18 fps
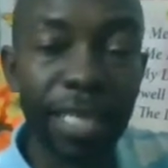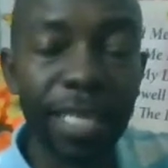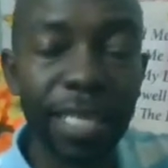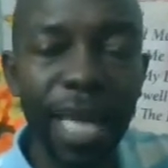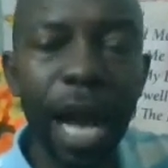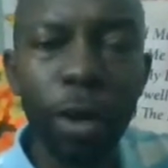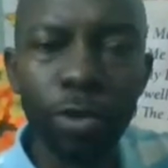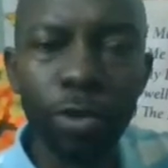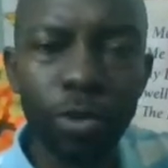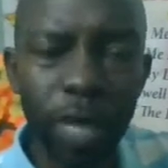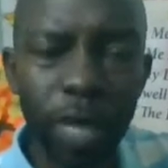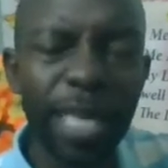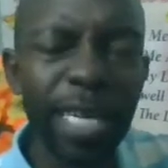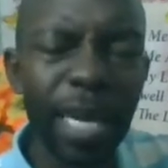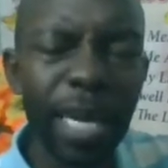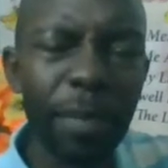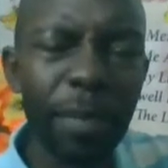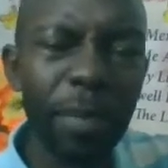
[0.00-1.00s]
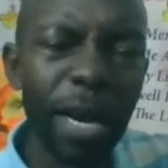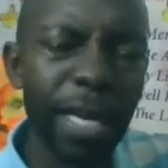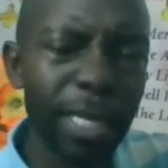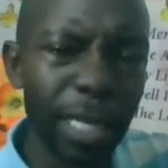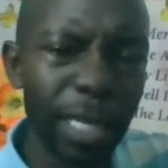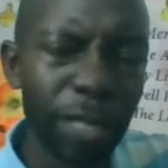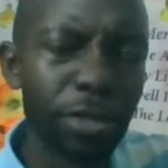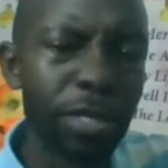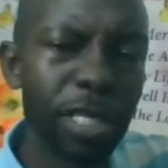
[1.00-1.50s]
how to end up a
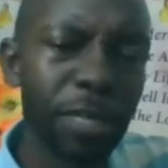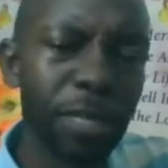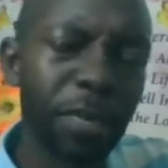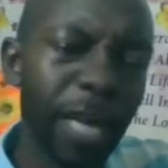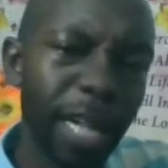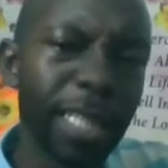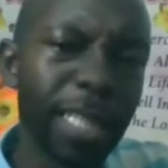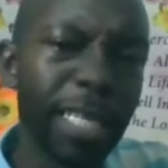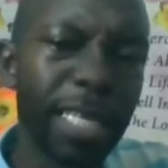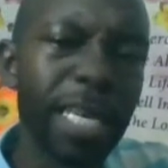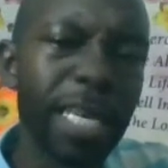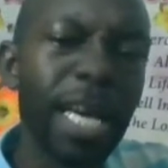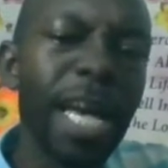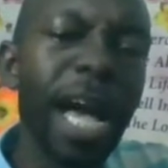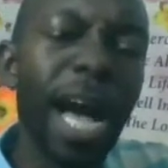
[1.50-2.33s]
relationship healthy,